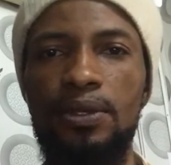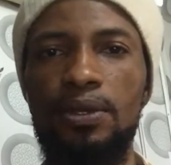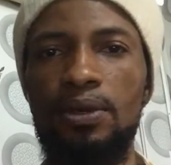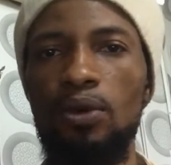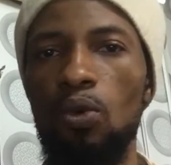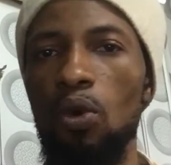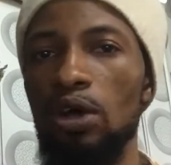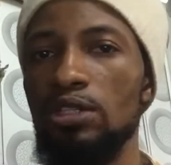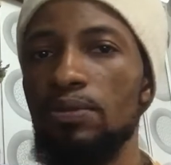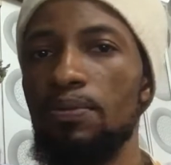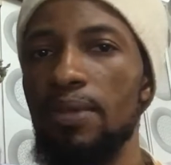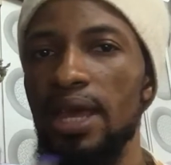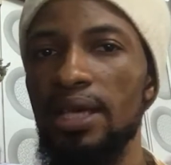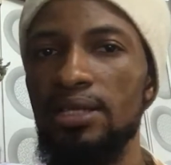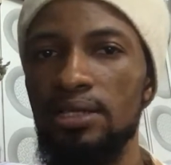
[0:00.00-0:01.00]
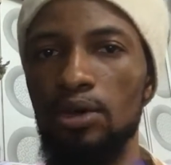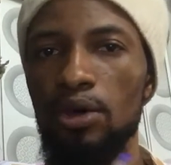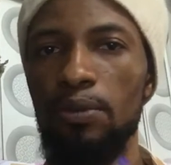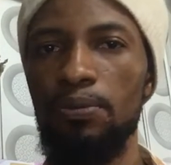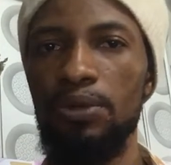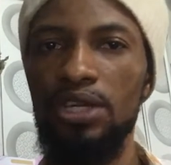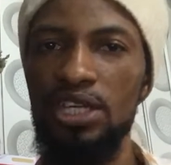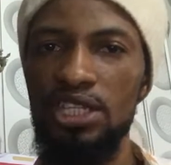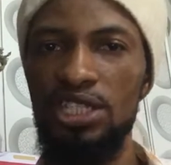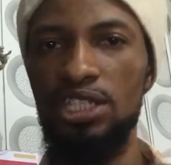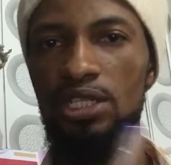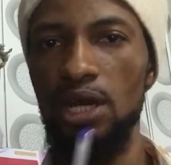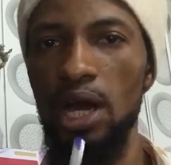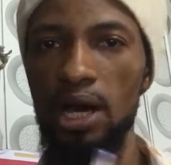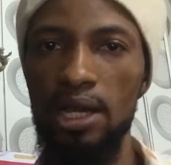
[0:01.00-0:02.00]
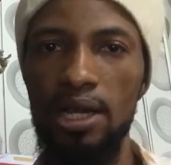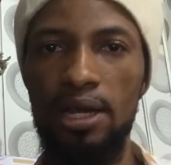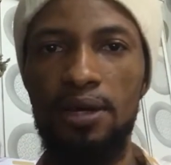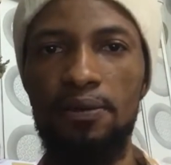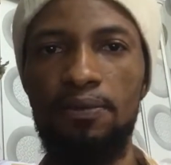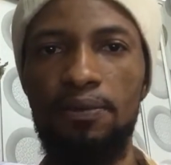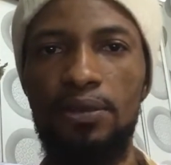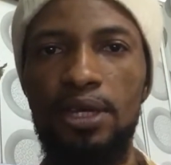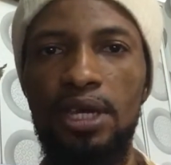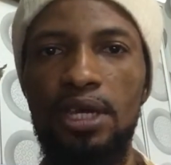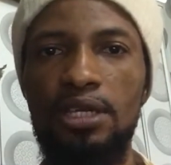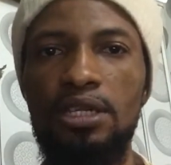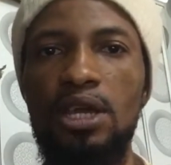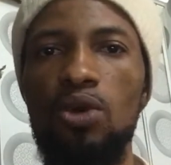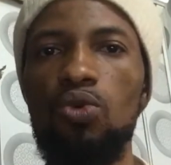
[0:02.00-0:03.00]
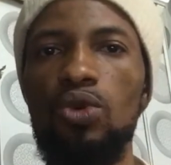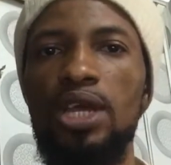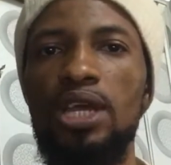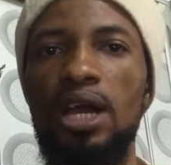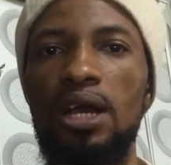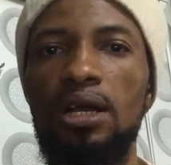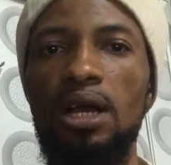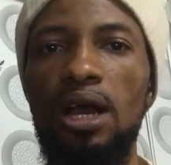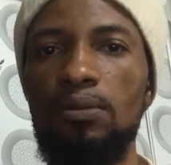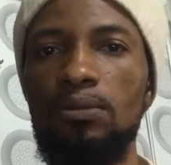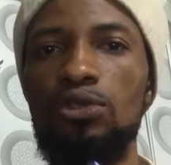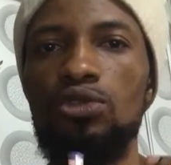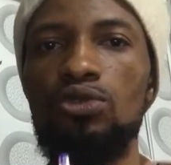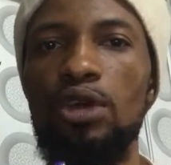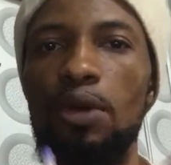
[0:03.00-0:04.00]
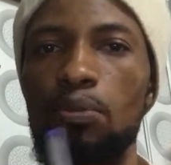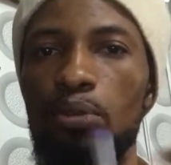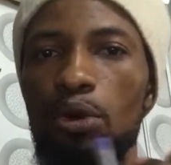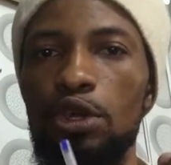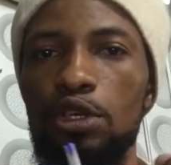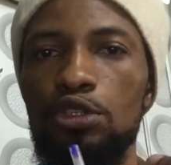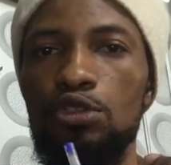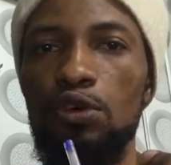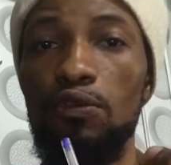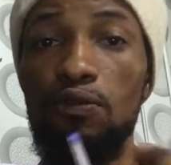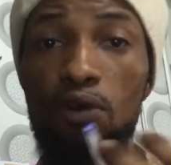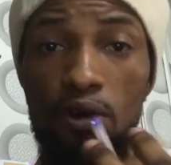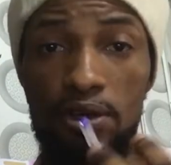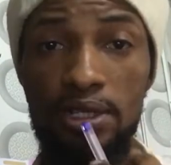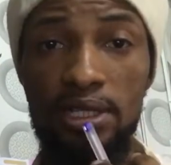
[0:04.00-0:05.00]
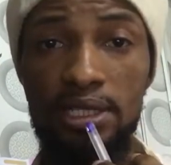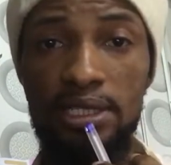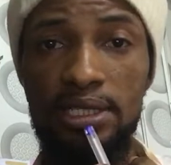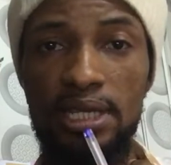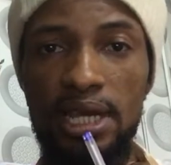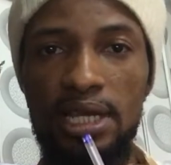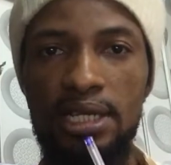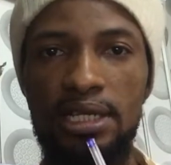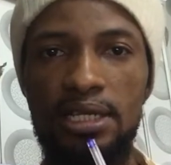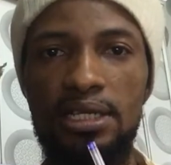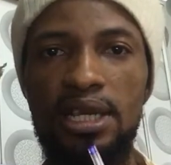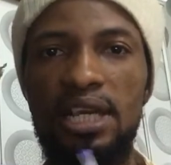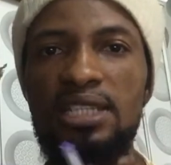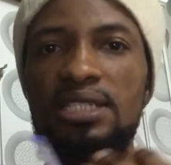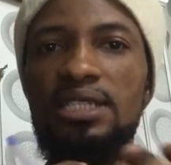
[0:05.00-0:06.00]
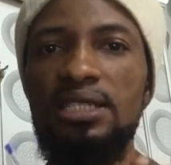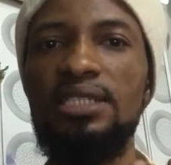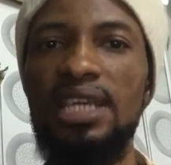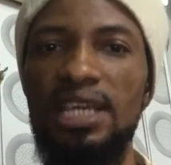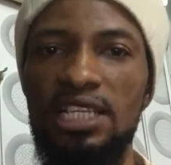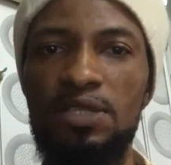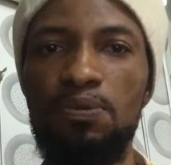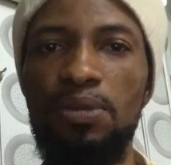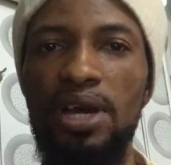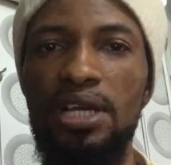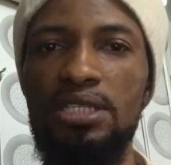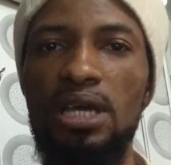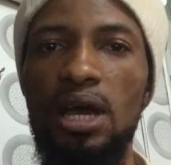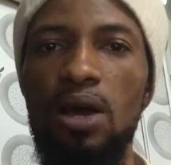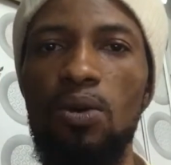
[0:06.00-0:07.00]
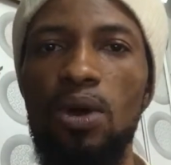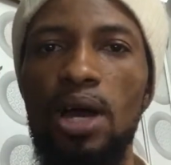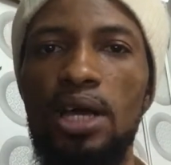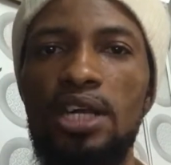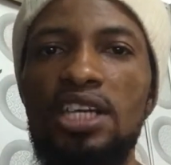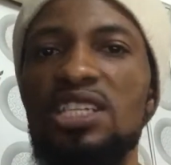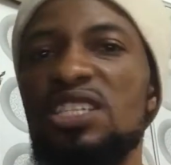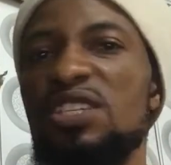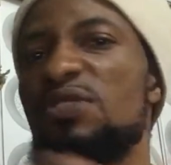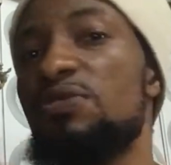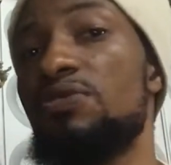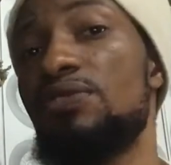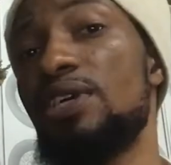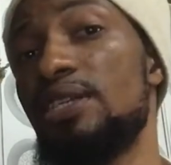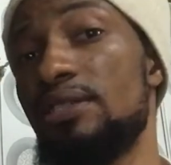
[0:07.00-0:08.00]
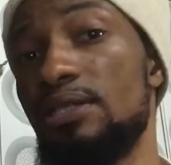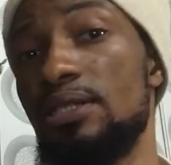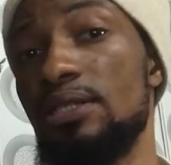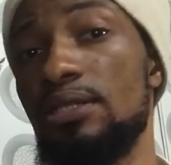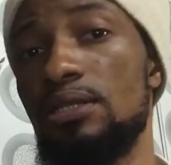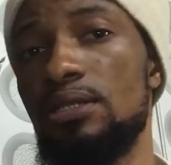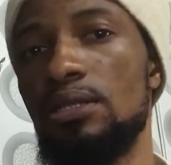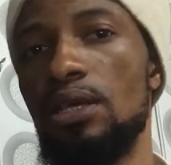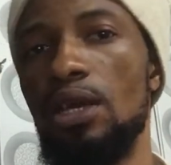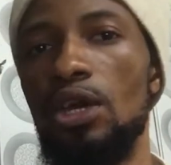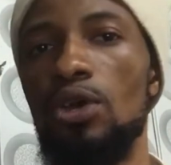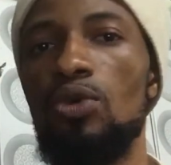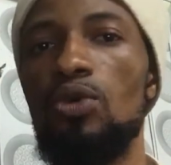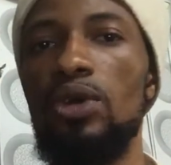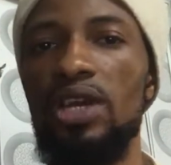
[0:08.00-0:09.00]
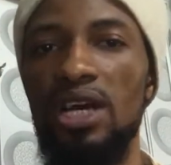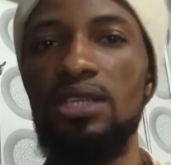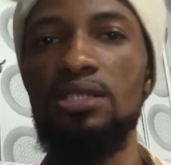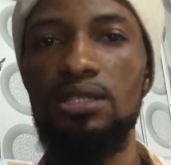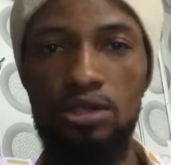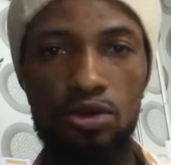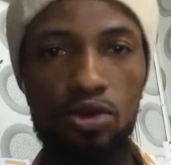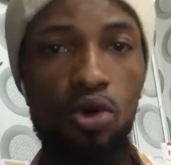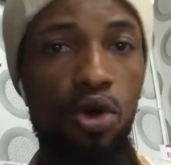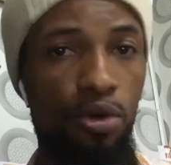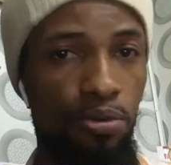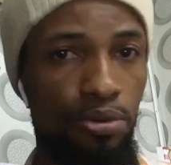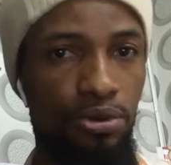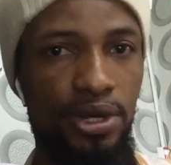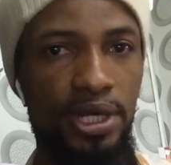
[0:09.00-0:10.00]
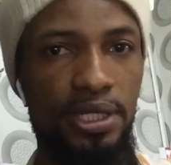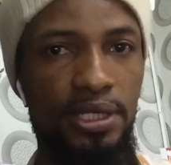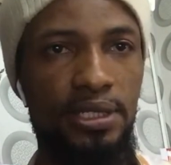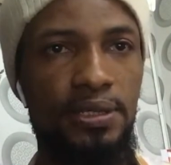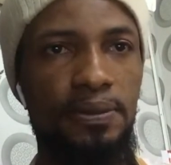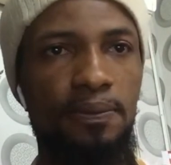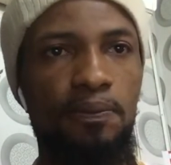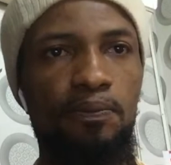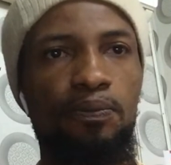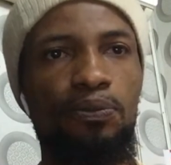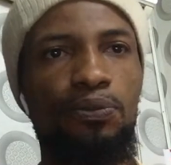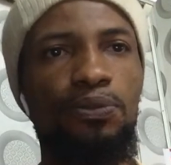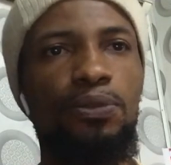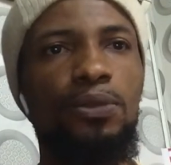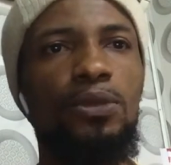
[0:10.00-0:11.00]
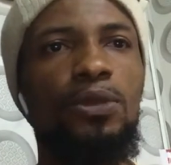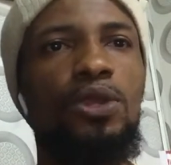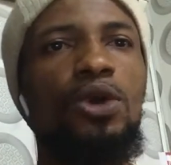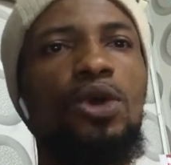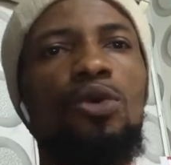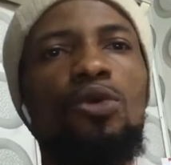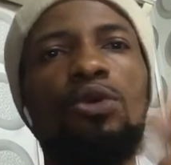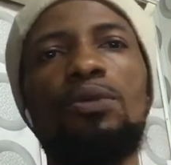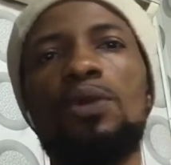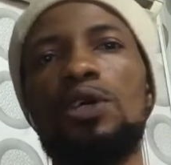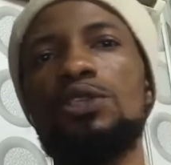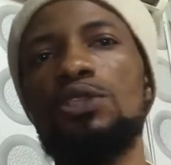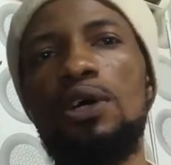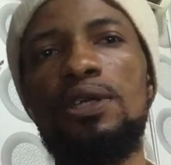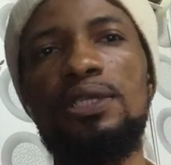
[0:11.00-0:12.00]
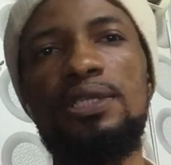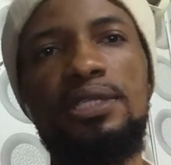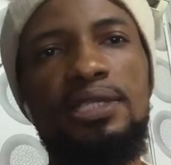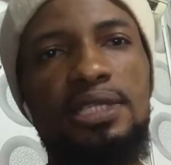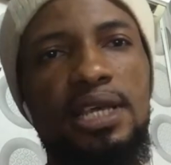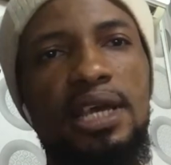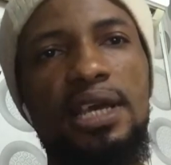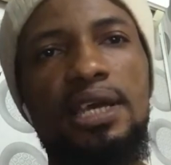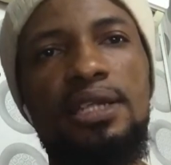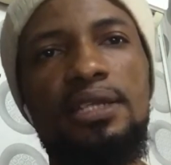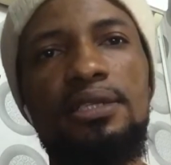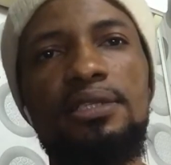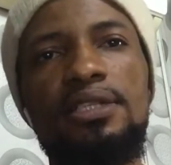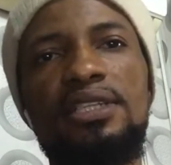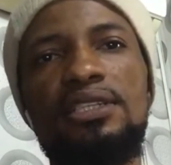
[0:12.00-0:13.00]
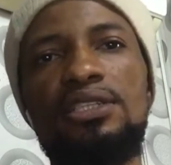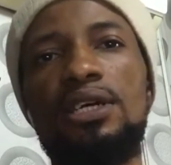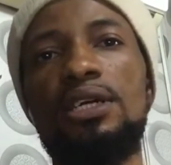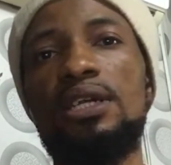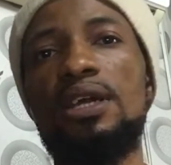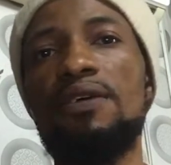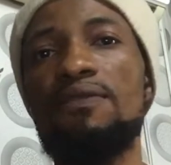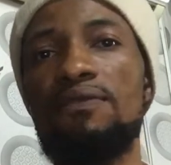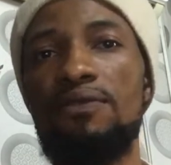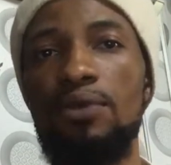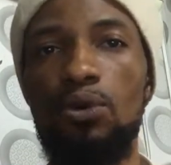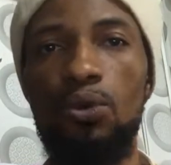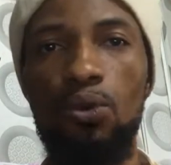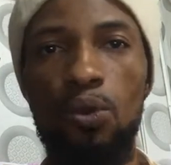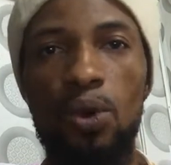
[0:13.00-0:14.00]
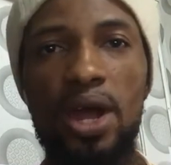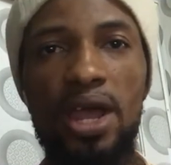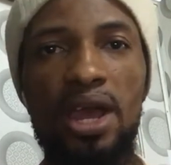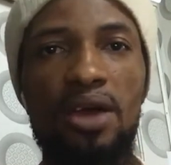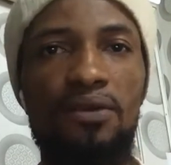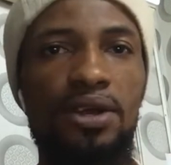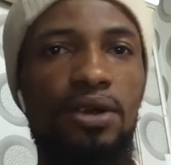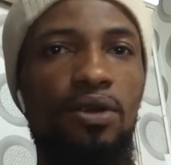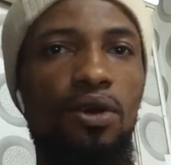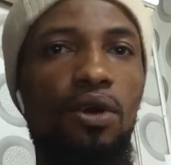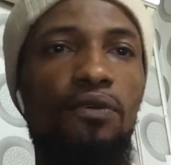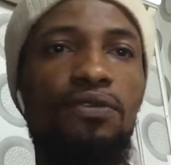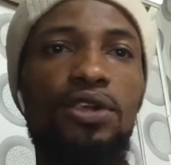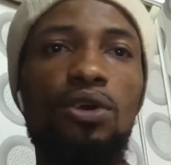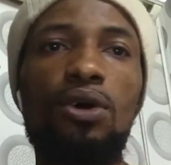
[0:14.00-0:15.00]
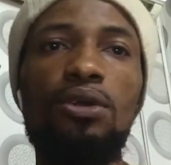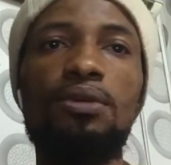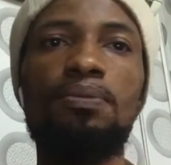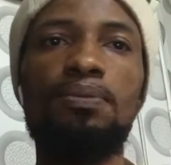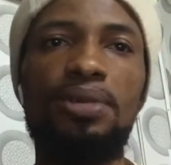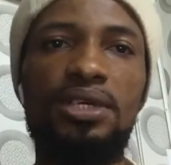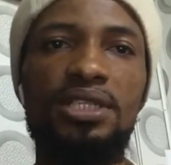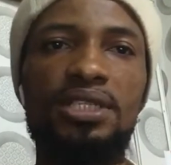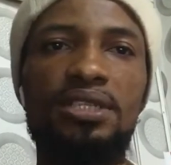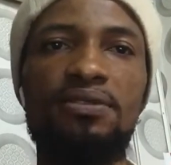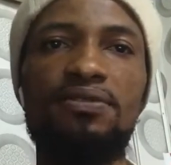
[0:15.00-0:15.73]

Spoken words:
what makes up each other. Then we can come to a point of understanding that despite our indifferences, we can still cooperate. We must understand the internal wiring of the other person,